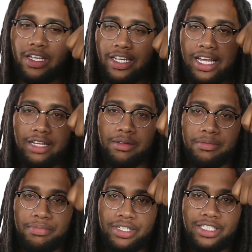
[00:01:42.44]
He got to
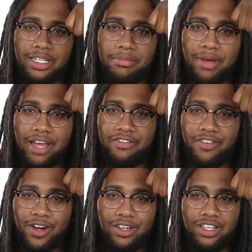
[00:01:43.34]
pushing it back
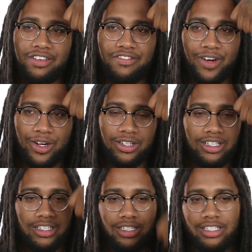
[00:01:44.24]
further and
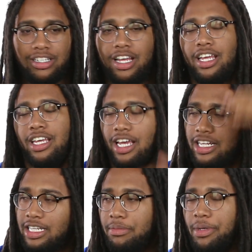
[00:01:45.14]
further.
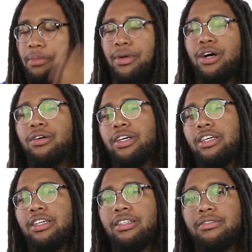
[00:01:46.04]
Had to give me a bald
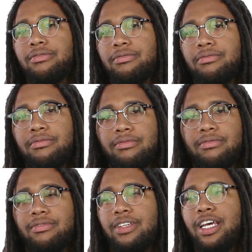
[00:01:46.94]
head.
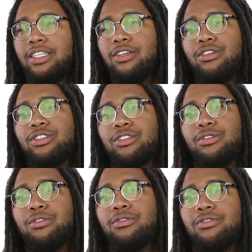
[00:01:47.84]
Had to go to
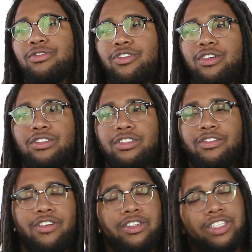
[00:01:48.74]
school first
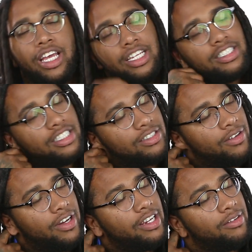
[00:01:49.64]
first day of sixth
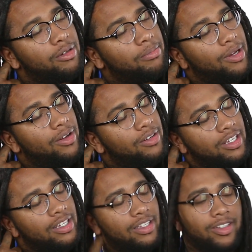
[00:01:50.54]
grade with a bald head.